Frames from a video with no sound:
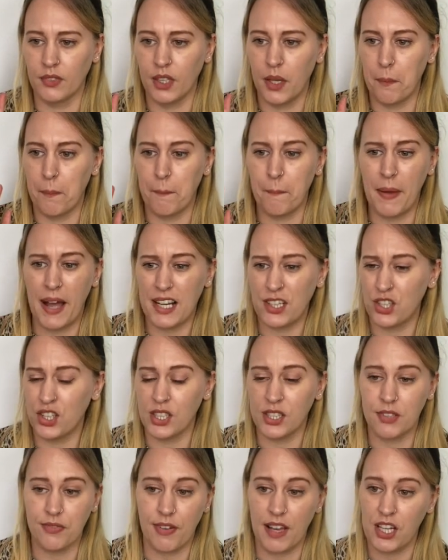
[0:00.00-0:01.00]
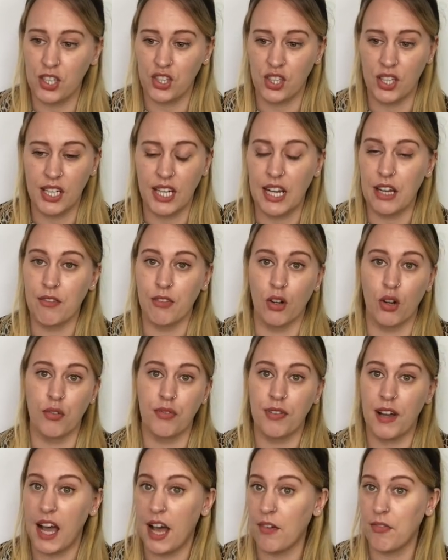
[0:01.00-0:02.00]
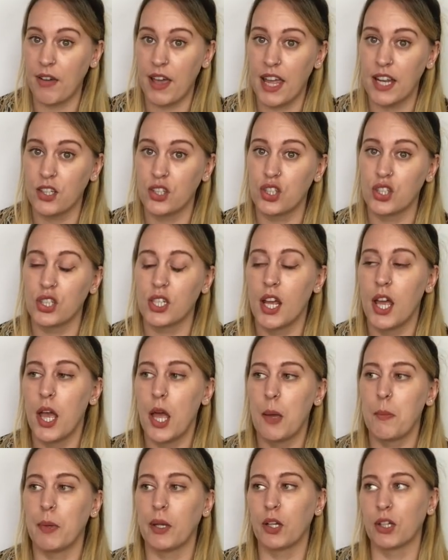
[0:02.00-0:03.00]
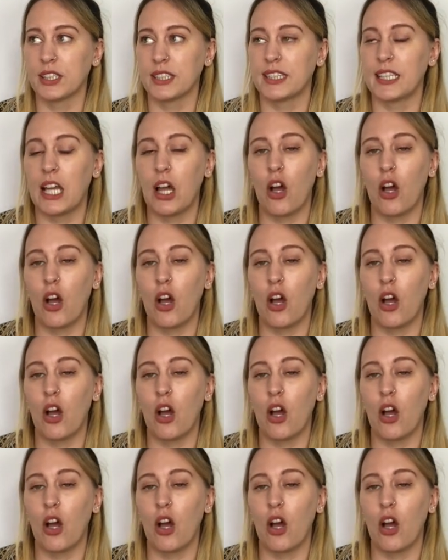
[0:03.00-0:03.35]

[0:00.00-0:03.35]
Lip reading: Matches Fashion even, or Farfetched, because they